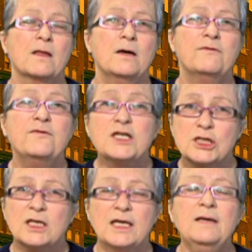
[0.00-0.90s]

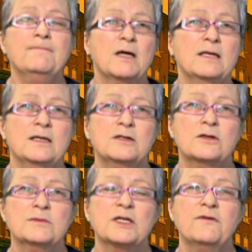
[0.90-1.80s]
officially uh, in
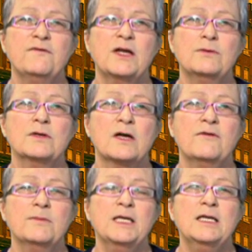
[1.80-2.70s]
terms of the federal
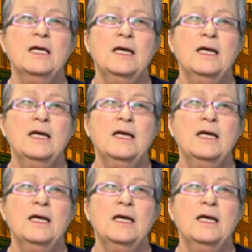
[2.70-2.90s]
government